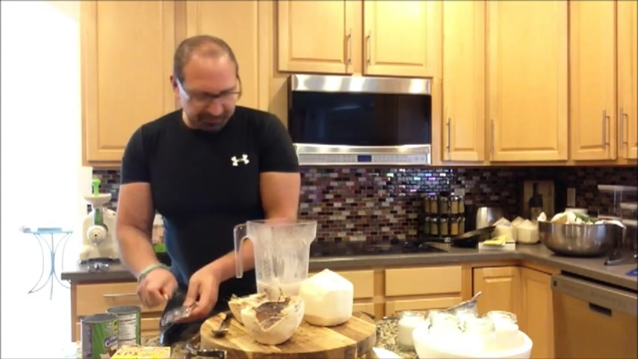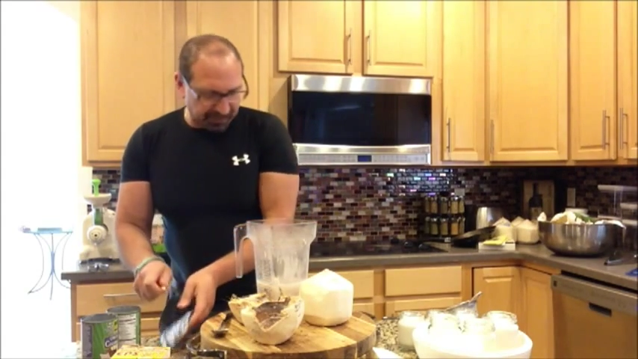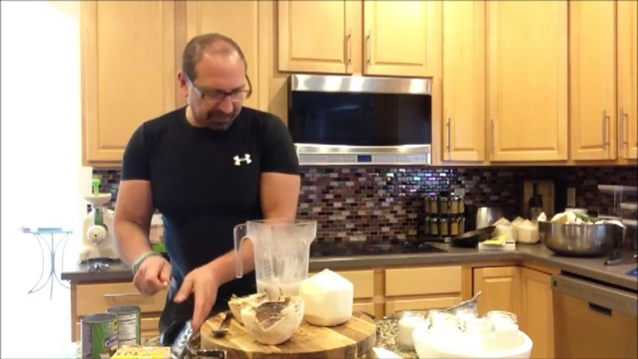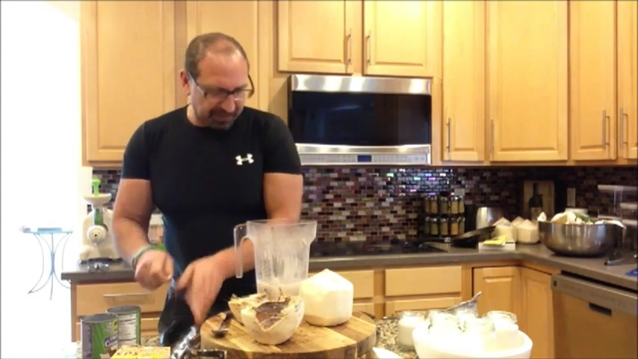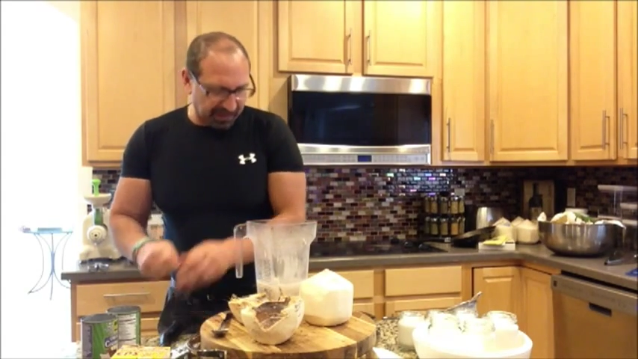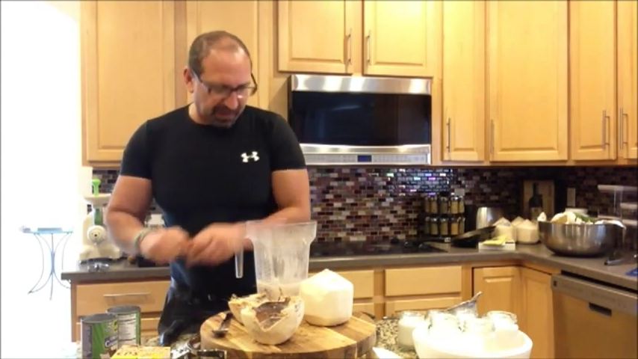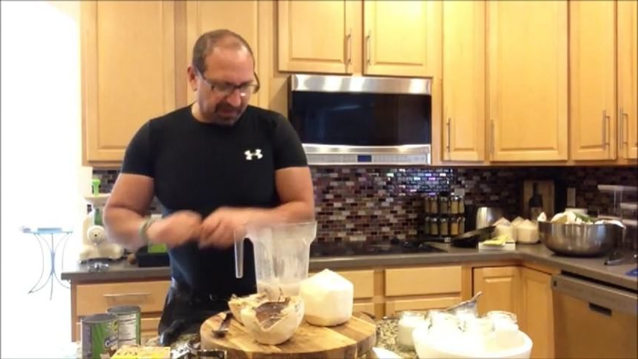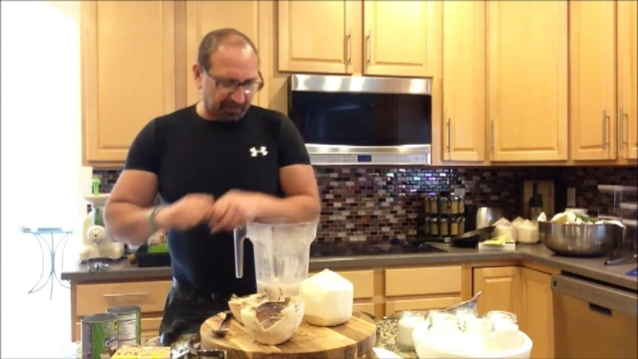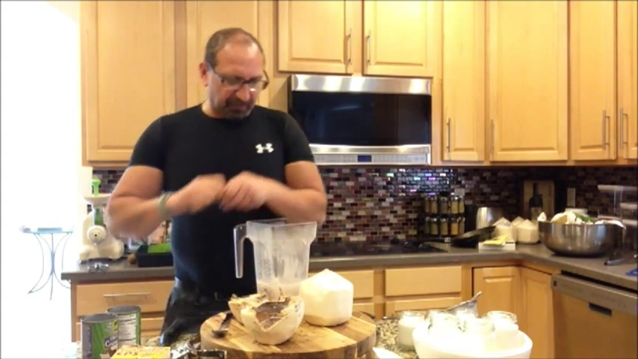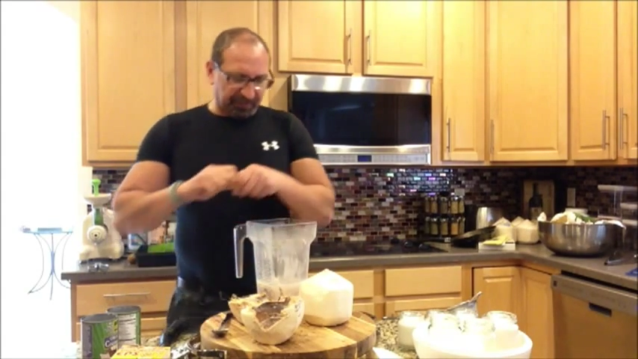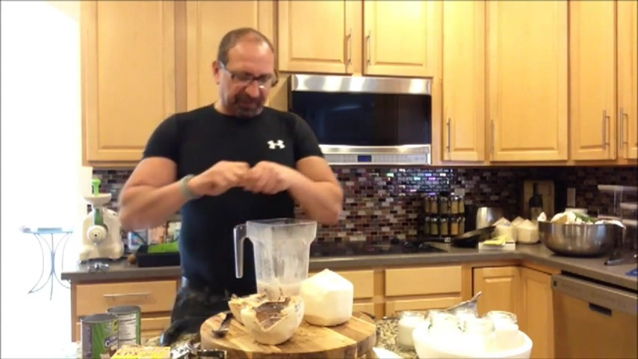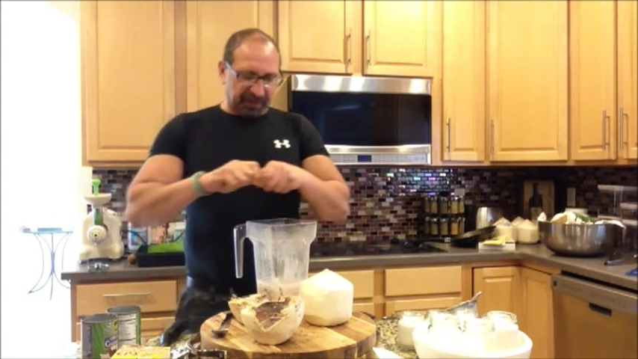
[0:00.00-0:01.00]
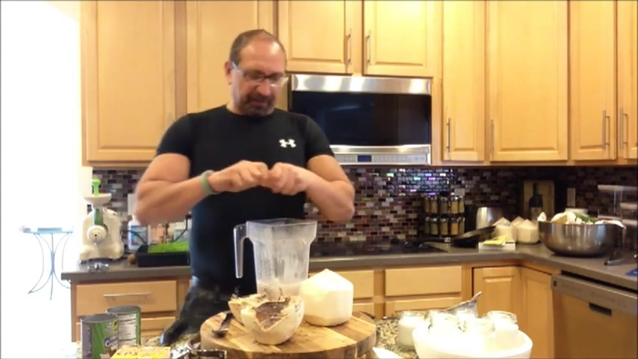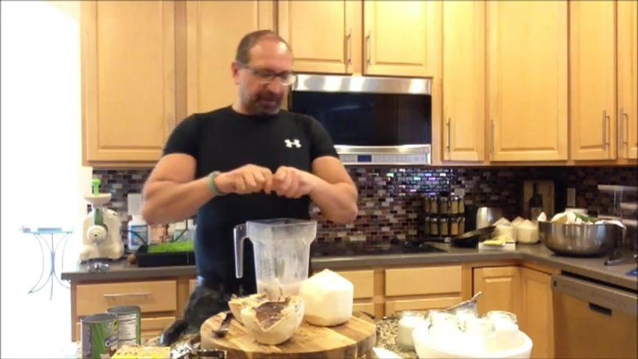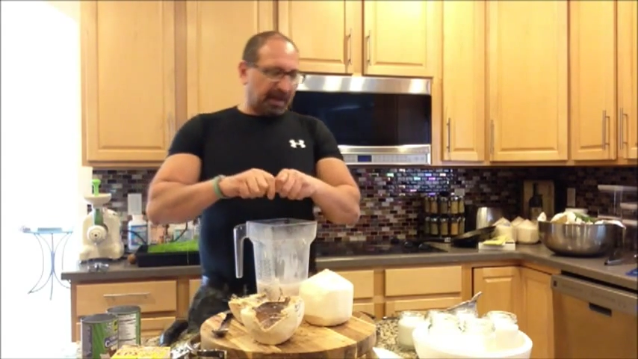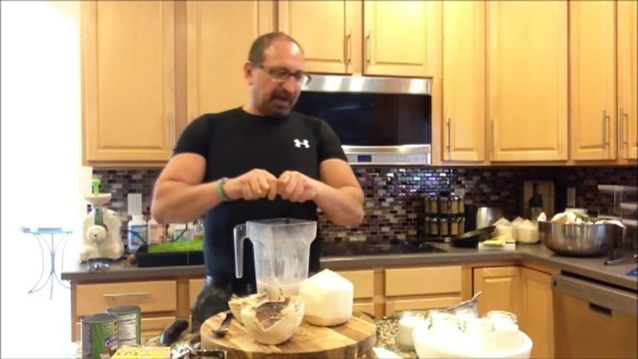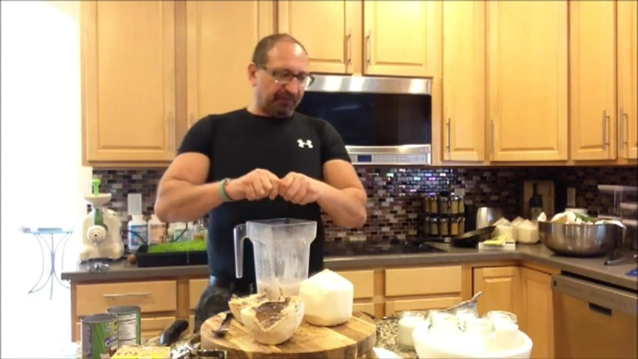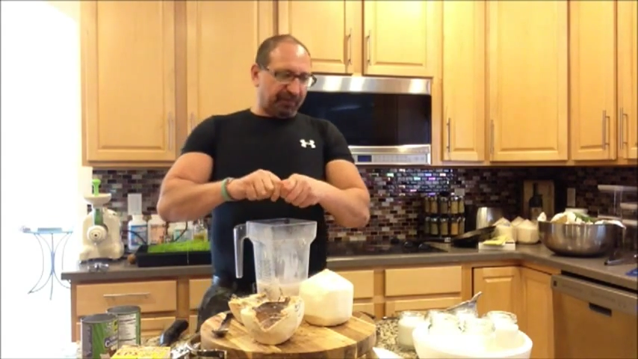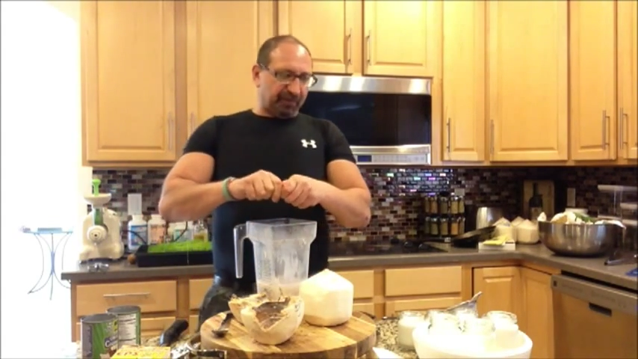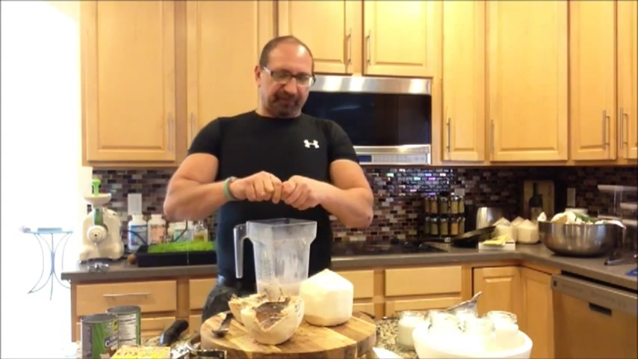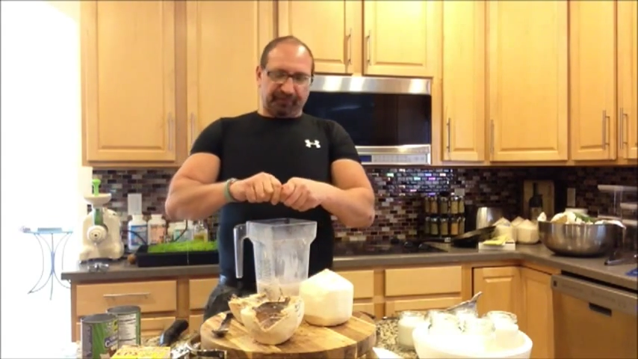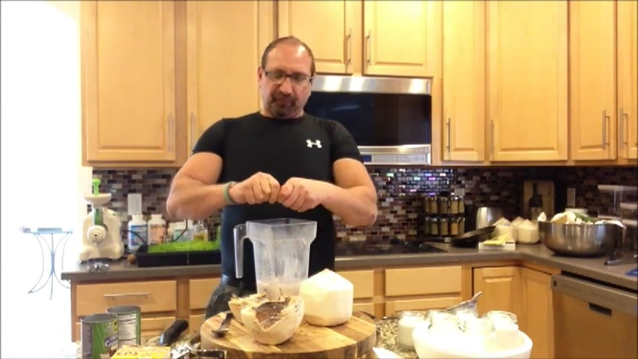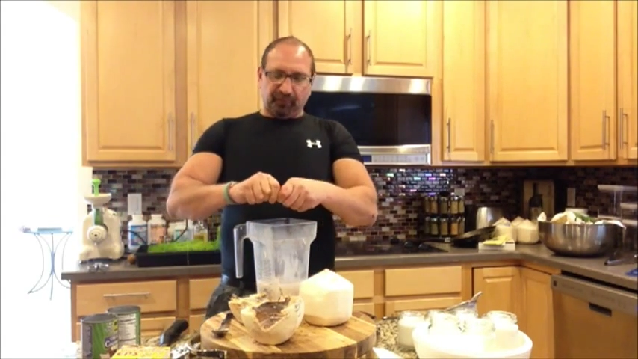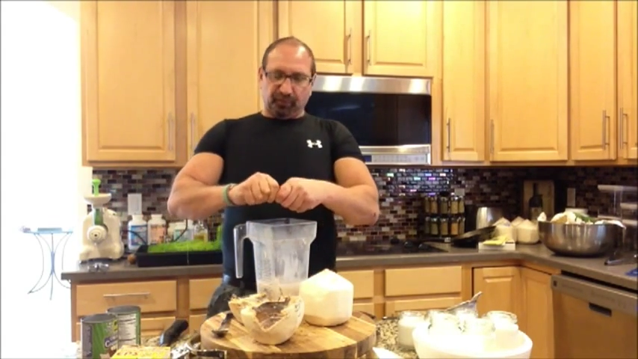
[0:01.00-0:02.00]
again, I don't think I'm going to have
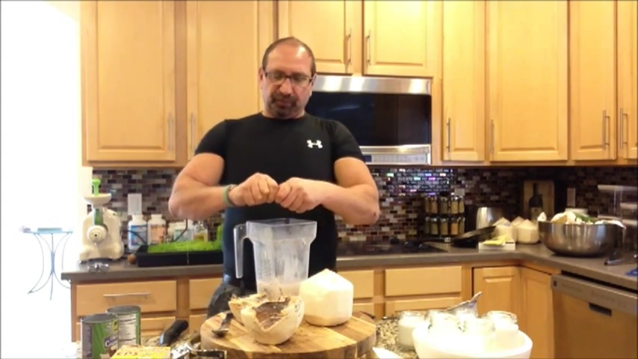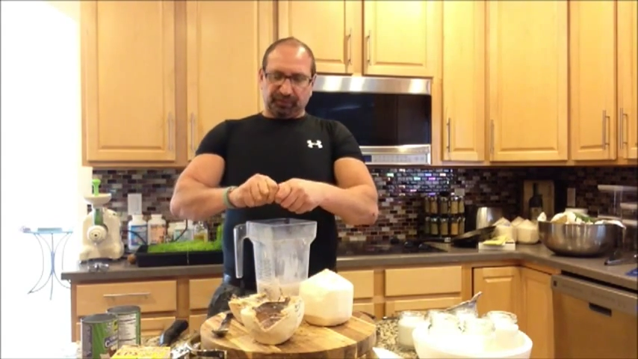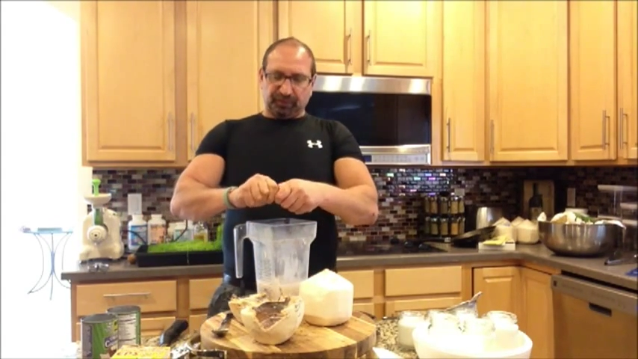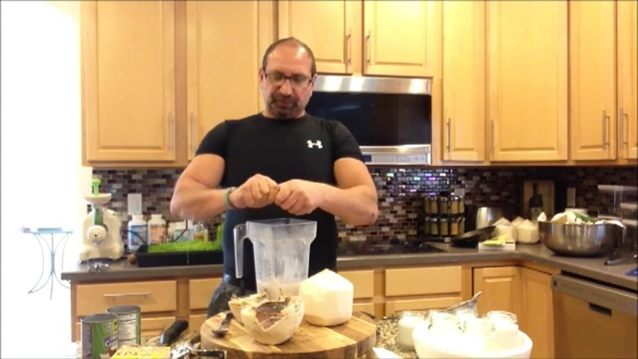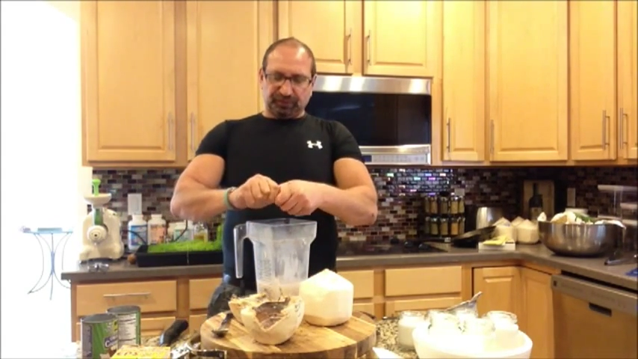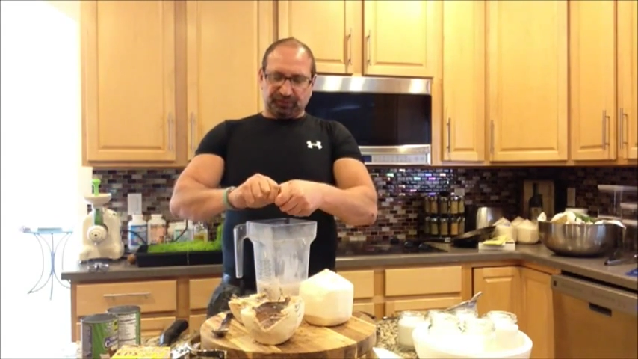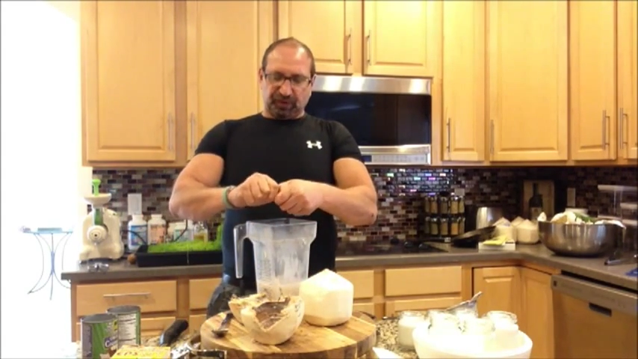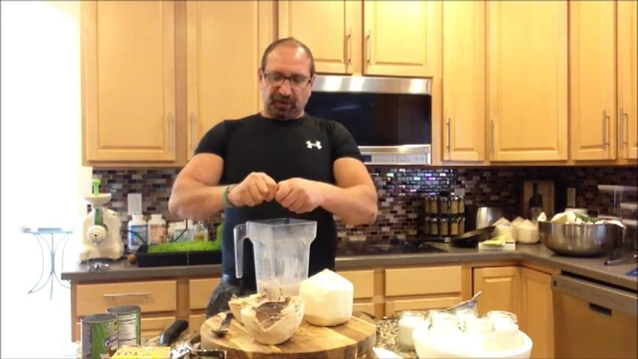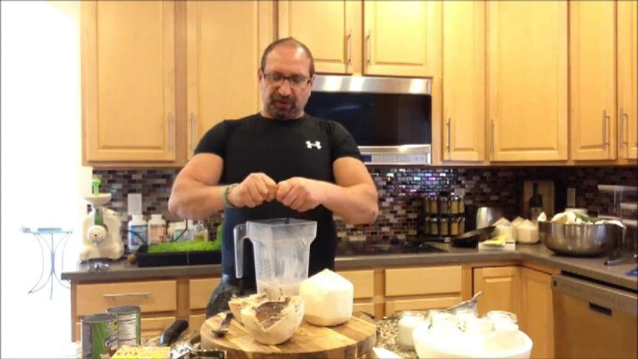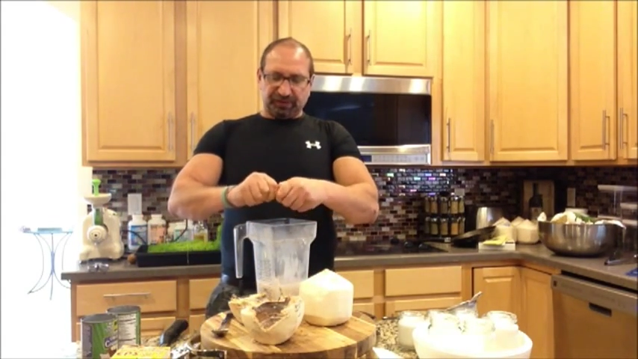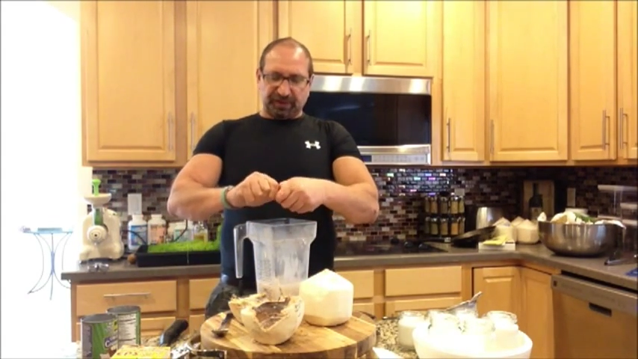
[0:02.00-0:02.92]
enough room with those jars.